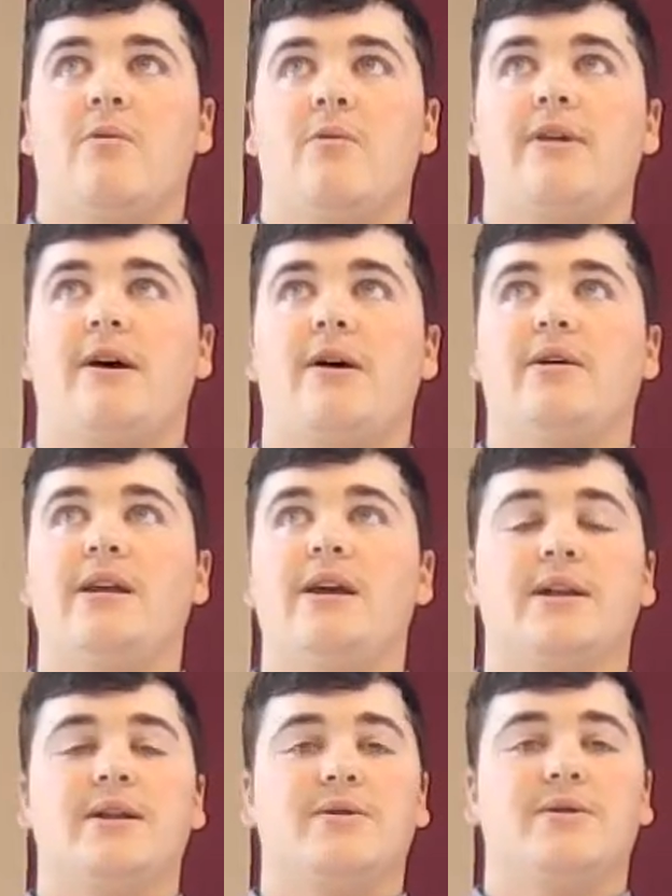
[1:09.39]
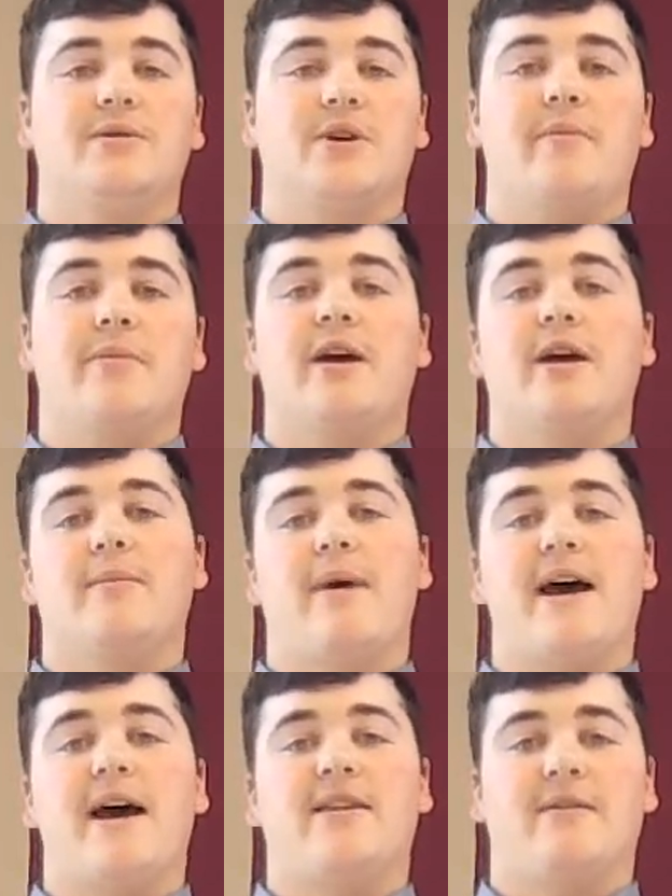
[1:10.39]
Without getting into the complicated
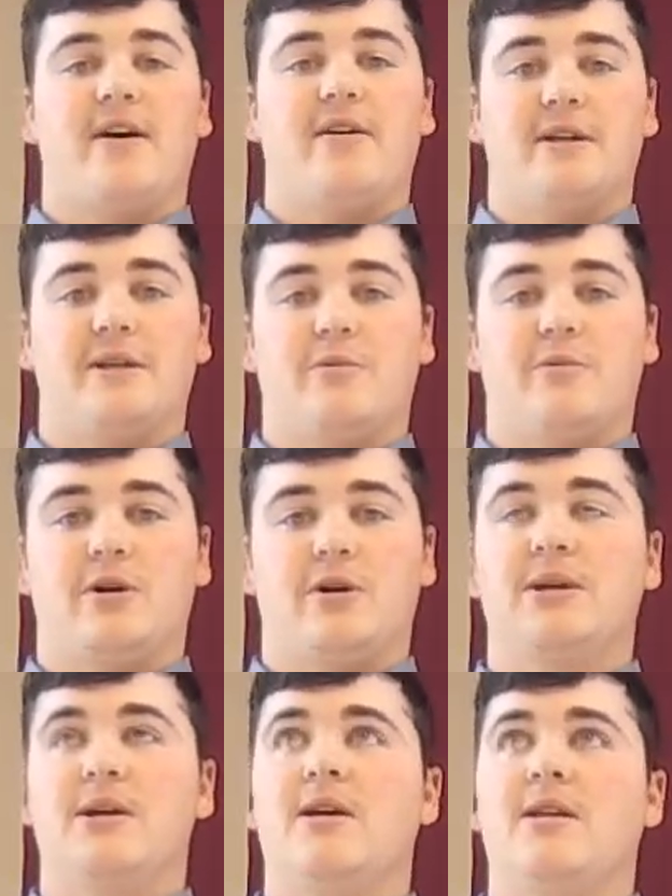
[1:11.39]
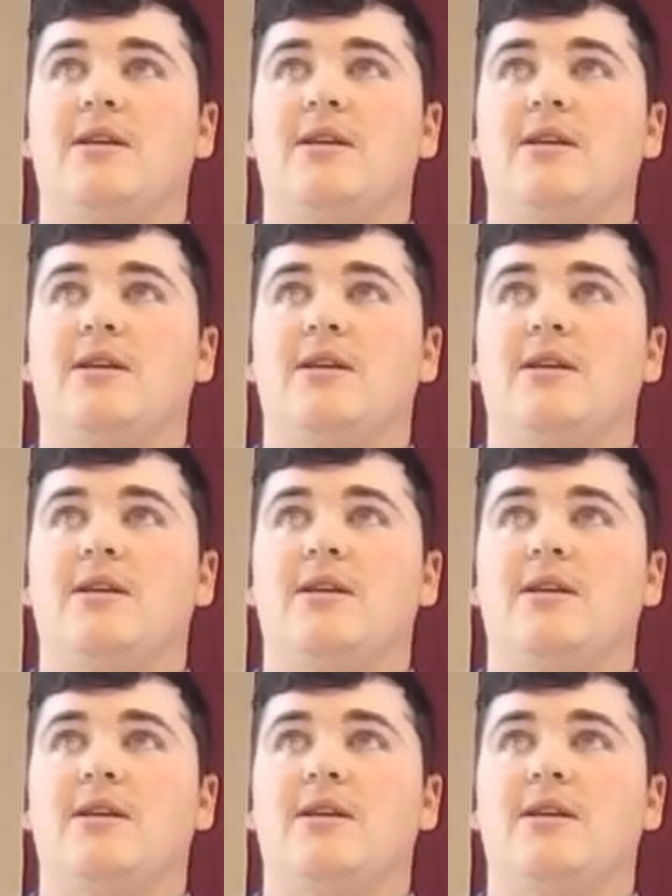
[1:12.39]
math of how this works,